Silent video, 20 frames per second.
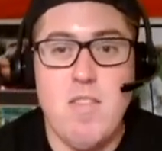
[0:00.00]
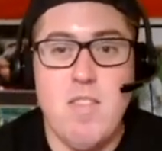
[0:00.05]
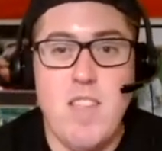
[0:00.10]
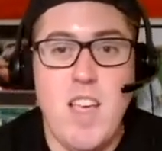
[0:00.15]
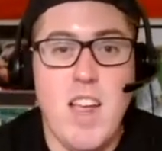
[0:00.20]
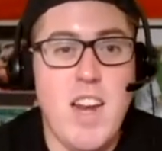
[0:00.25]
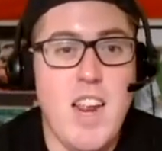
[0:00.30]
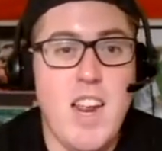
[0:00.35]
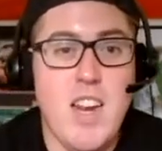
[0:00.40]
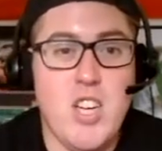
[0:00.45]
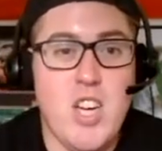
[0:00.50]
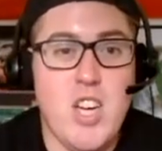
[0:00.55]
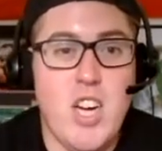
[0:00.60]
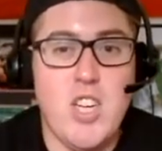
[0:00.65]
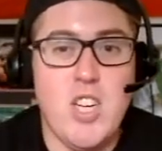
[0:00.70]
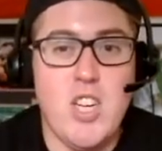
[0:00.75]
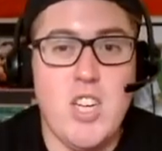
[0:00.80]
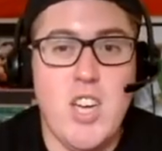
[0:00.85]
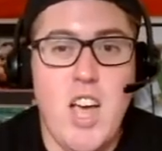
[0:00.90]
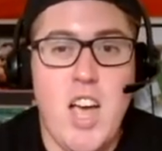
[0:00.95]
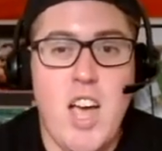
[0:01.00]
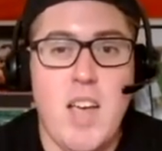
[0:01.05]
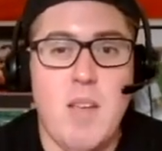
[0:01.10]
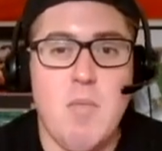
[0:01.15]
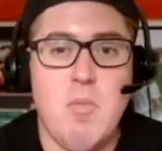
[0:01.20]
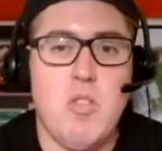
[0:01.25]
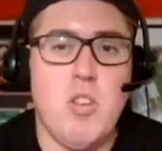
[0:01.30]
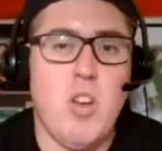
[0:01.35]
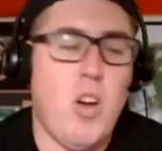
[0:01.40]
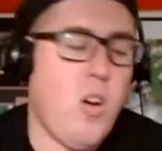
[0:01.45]
They didn't change a
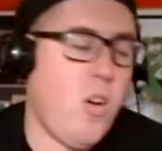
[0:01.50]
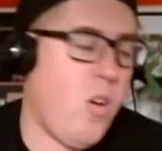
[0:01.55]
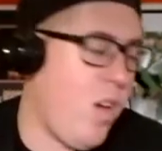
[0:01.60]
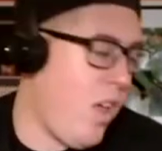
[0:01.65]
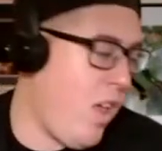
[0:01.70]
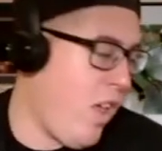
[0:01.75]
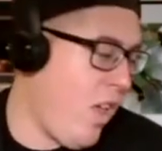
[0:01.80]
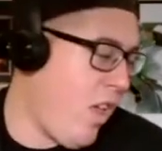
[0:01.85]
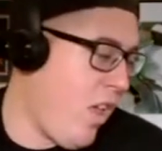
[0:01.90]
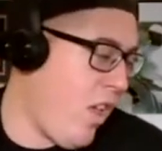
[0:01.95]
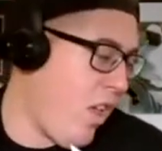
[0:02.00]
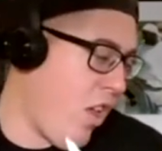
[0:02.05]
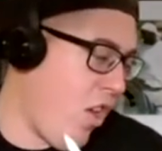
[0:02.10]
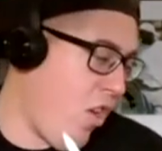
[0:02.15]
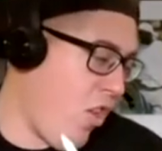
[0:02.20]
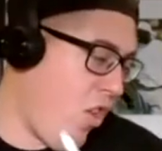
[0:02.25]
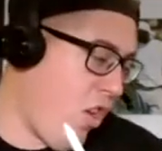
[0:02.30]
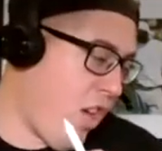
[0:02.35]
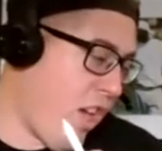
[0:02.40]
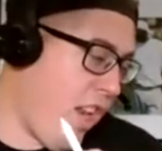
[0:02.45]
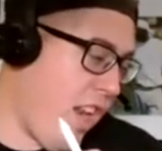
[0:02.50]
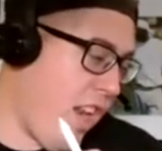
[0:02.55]
dime. So you're looking